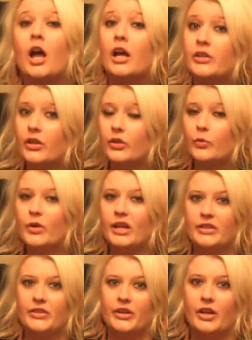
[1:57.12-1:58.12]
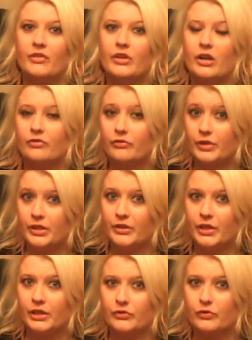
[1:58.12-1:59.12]
Another way that I've gotten free
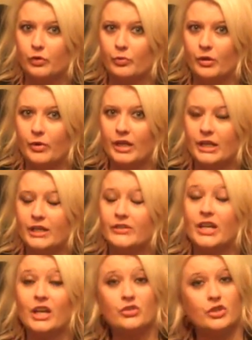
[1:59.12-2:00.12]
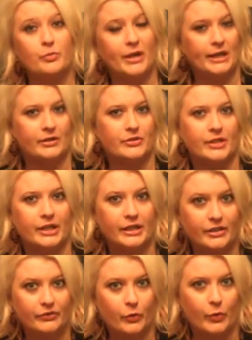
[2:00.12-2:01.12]
things for my wedding is actually by entering
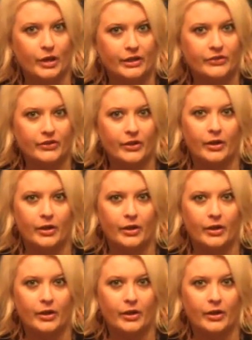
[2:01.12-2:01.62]
giveaways.